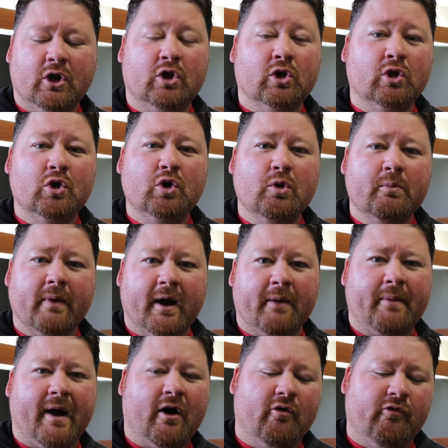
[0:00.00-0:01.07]
gloom
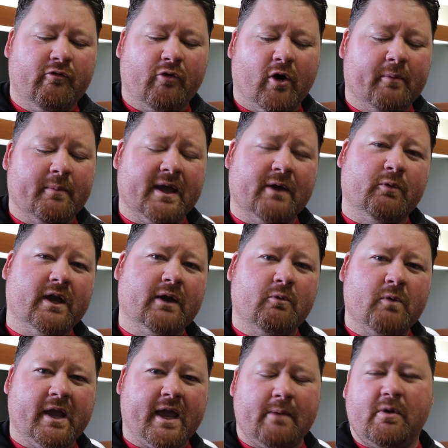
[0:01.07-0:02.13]
about for me.
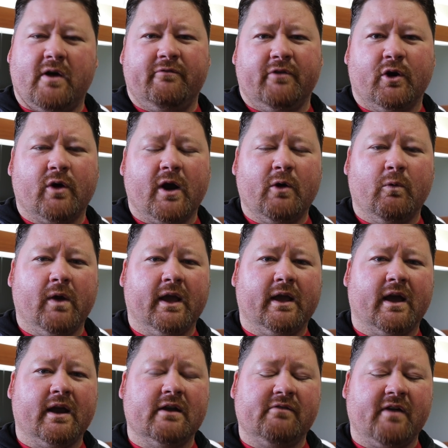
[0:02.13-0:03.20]
We came off a great
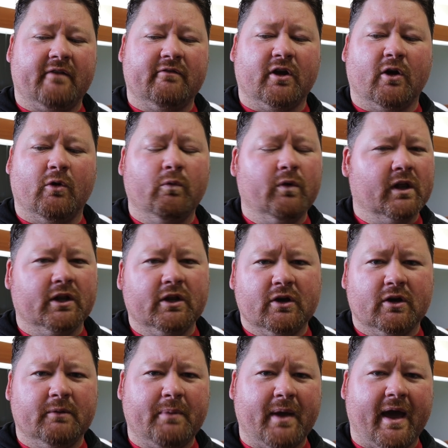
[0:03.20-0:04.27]
weekend of having a really
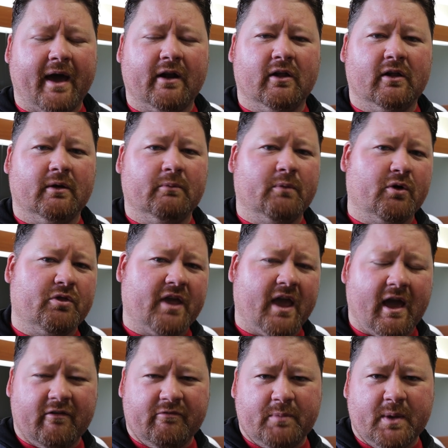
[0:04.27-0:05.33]
good battle on both the
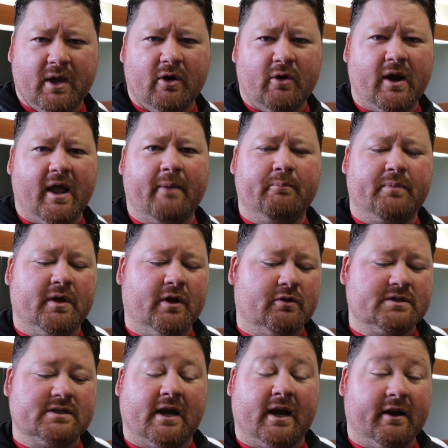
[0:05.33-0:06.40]
FPO and
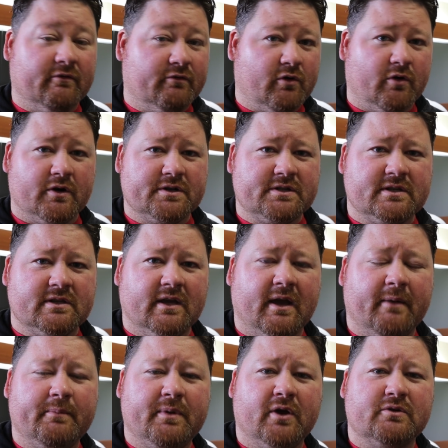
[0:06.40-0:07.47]
MPO side. Of course, the
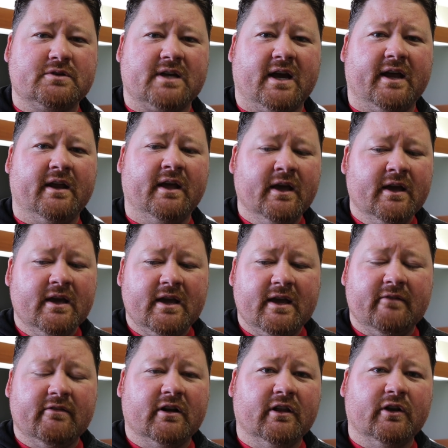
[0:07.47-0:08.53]
MPO side
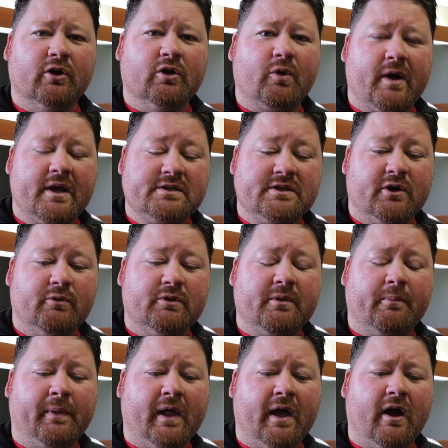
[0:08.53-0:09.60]
even a little crazier with
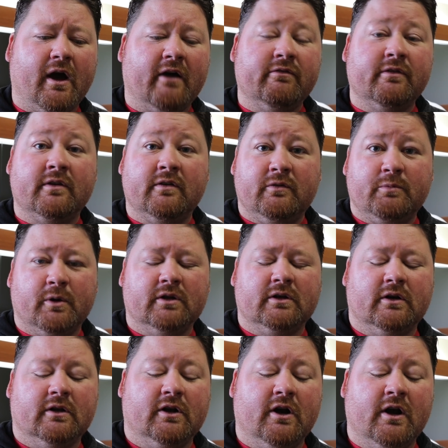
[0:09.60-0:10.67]
the playoff.
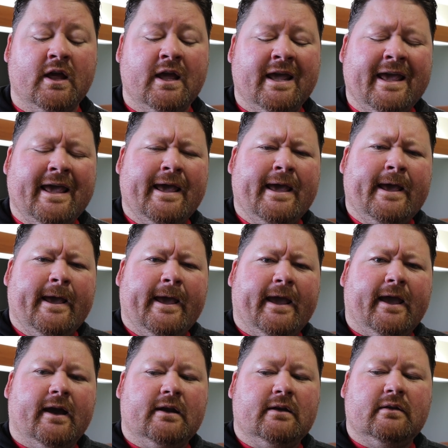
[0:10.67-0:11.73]
Spoiler alert.
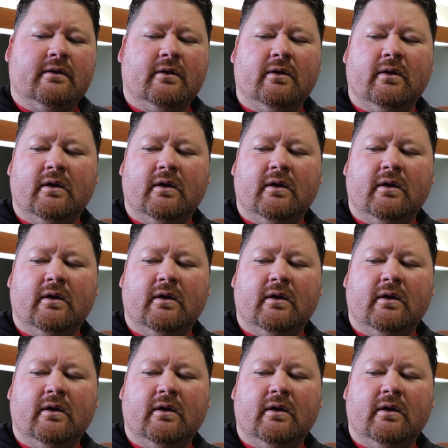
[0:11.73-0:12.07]
And